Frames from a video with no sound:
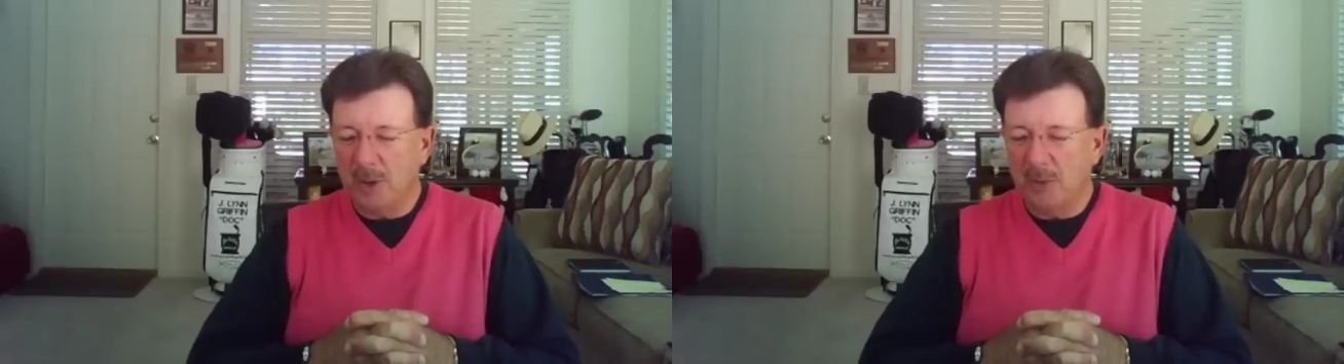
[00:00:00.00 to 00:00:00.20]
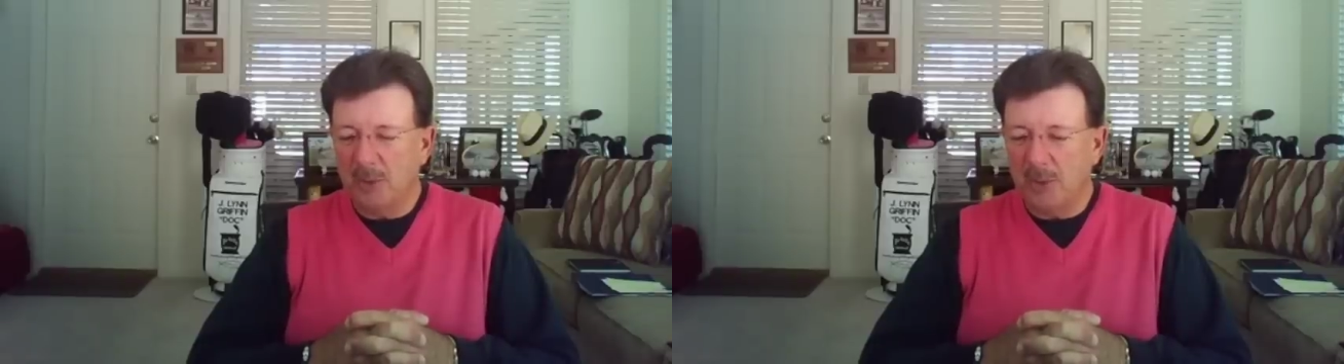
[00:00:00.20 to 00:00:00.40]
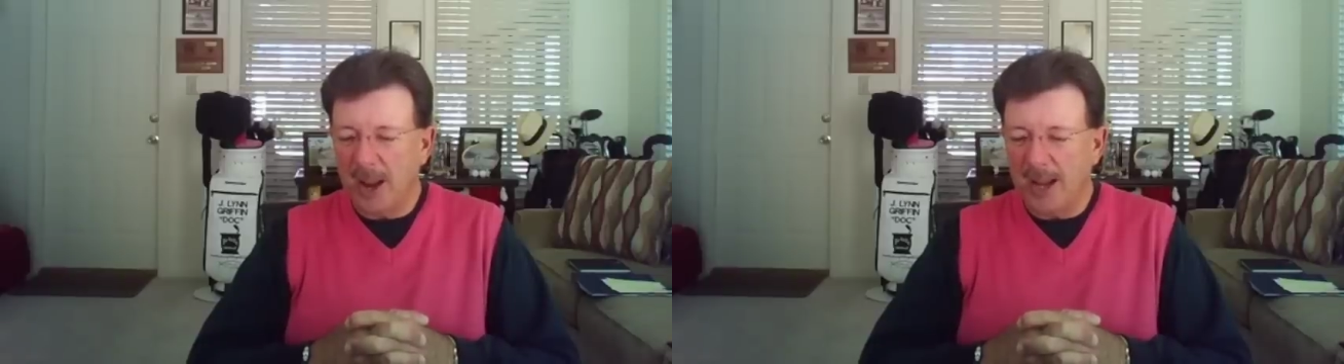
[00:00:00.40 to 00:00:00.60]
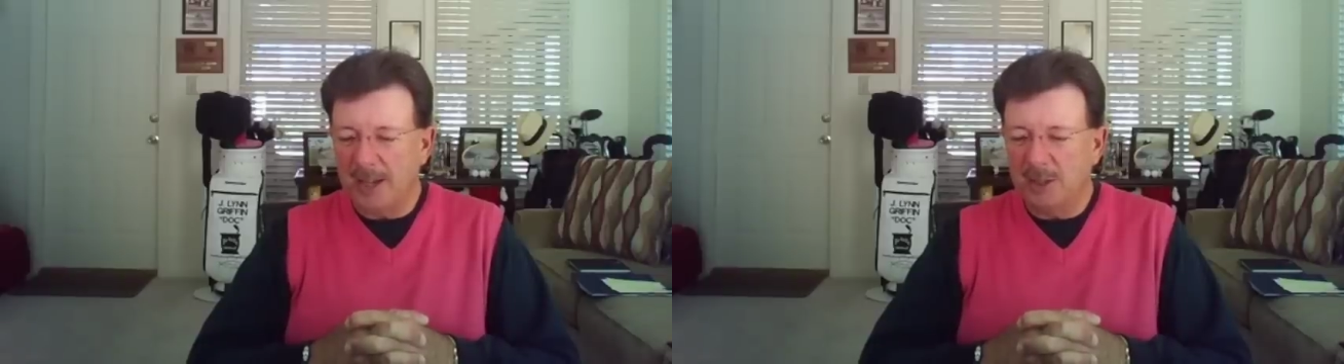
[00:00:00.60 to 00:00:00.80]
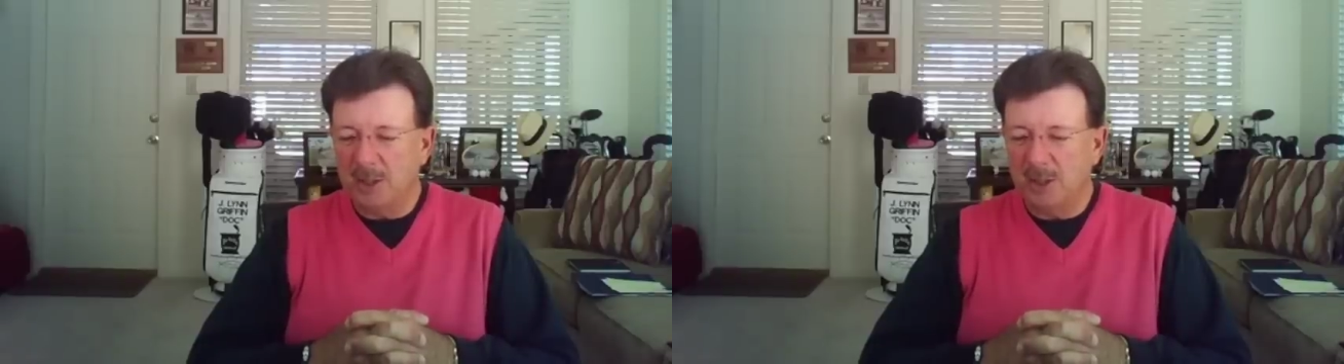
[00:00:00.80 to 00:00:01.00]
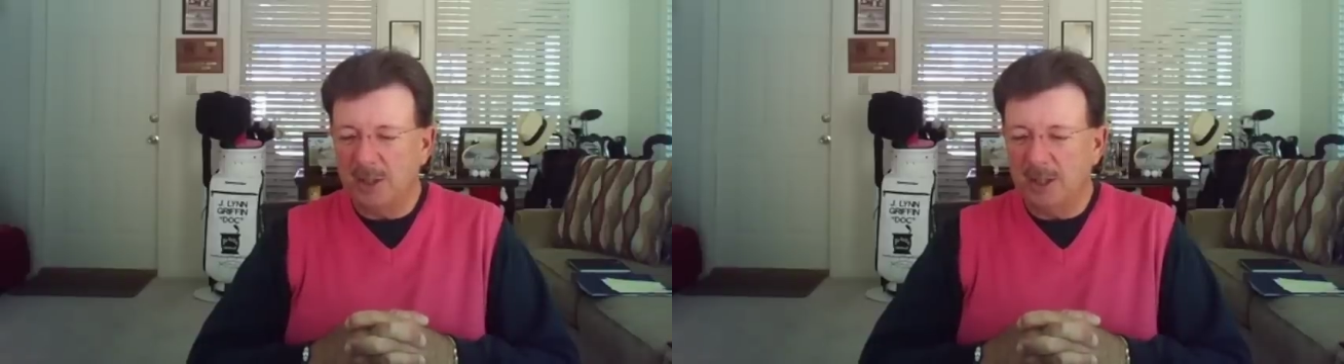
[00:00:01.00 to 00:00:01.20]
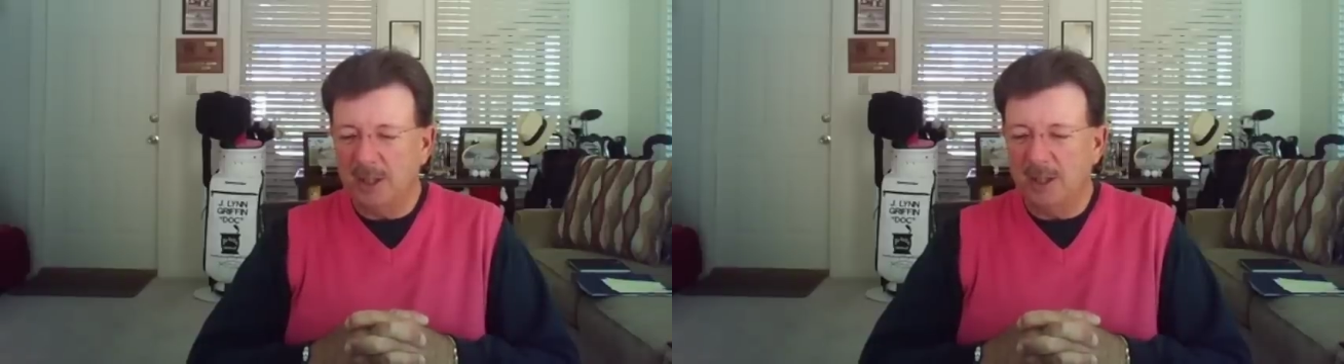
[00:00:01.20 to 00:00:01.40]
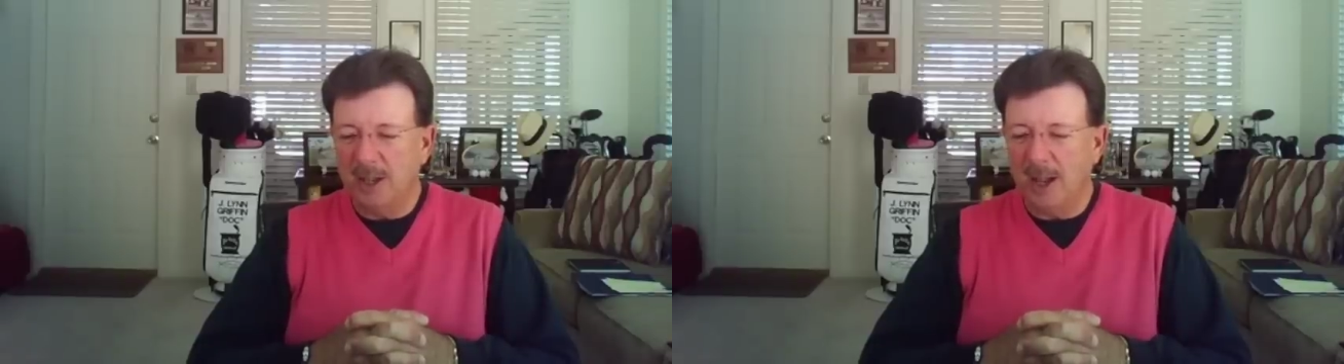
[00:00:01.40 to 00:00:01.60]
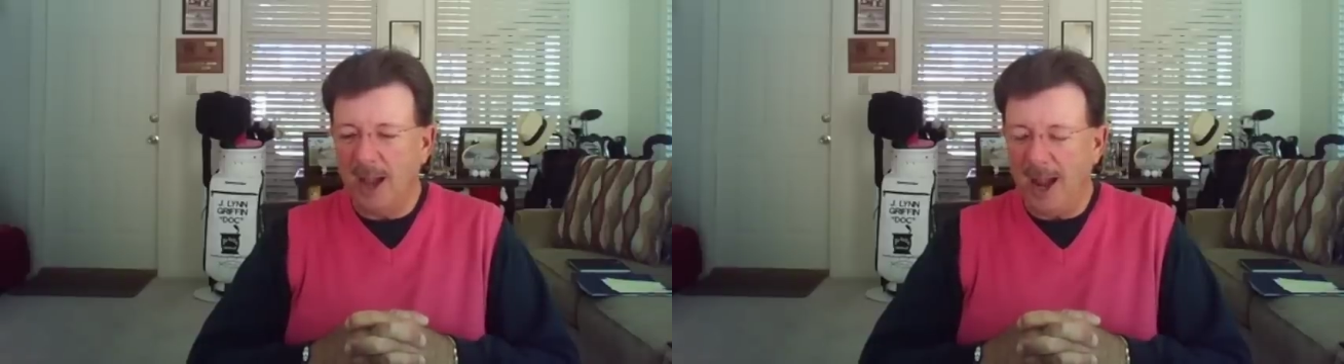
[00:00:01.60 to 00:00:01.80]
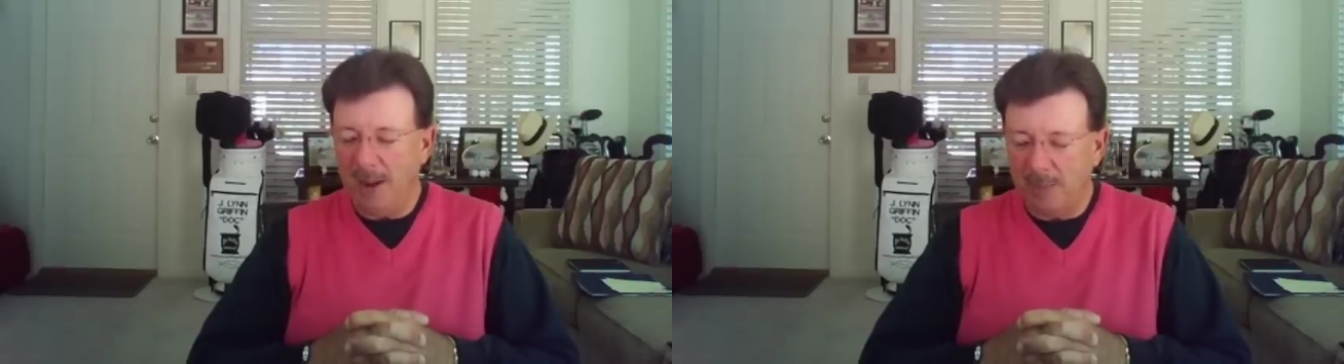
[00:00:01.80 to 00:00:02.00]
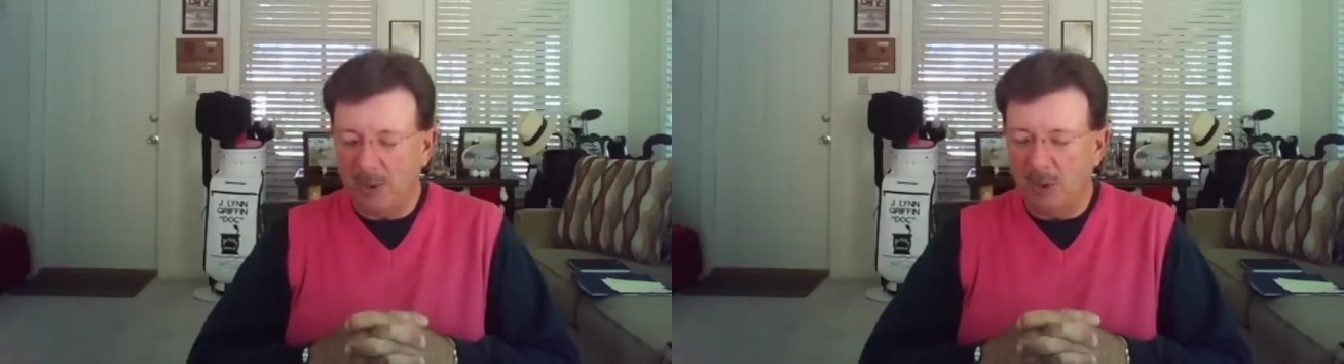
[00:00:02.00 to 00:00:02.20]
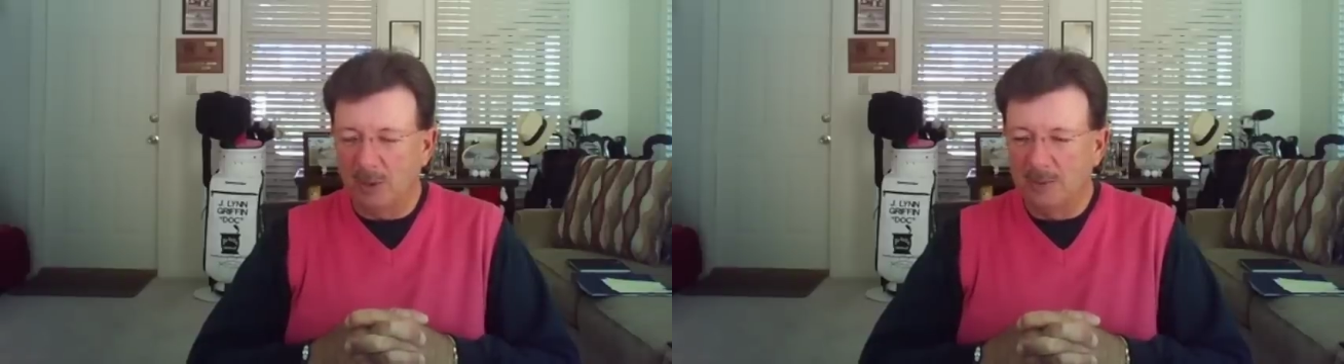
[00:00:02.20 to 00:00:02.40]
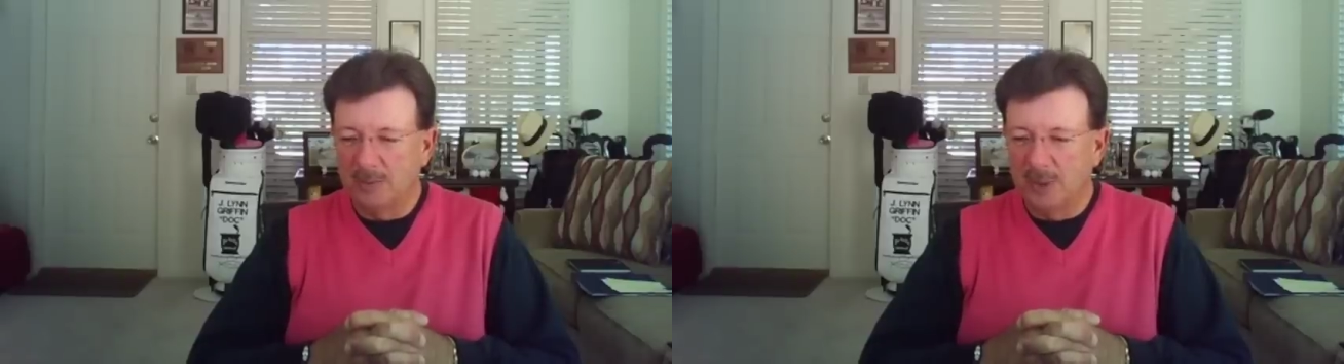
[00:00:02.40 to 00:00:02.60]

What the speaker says: on the range in April.